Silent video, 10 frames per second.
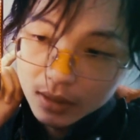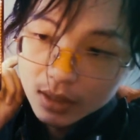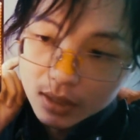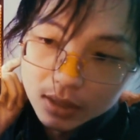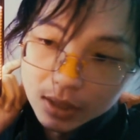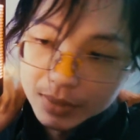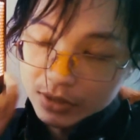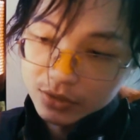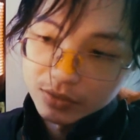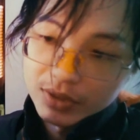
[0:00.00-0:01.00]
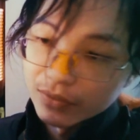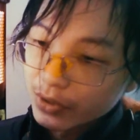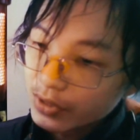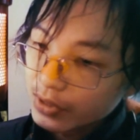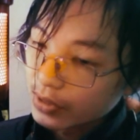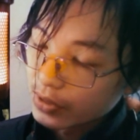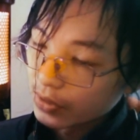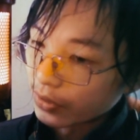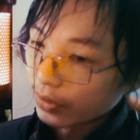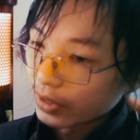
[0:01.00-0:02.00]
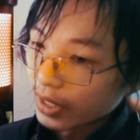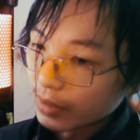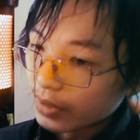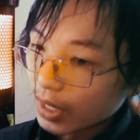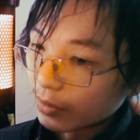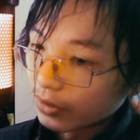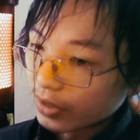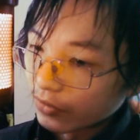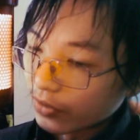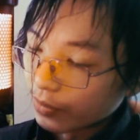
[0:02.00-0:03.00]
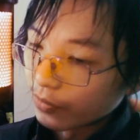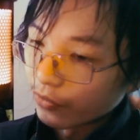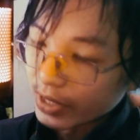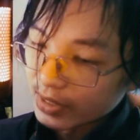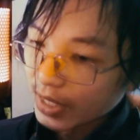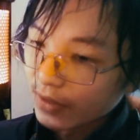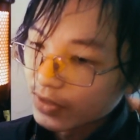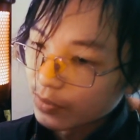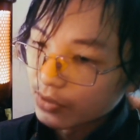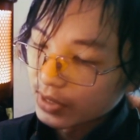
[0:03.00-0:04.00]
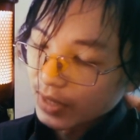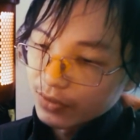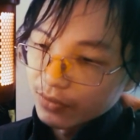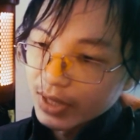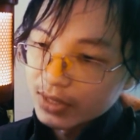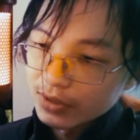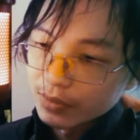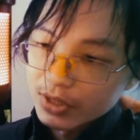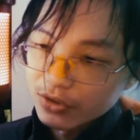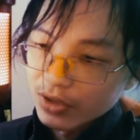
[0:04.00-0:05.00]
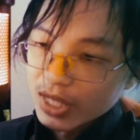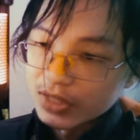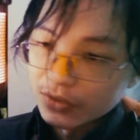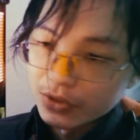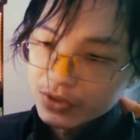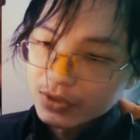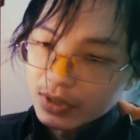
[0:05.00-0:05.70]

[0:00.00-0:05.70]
It's also reversed. So I'm looking from right to left as opposed to left to right. So it's a transverse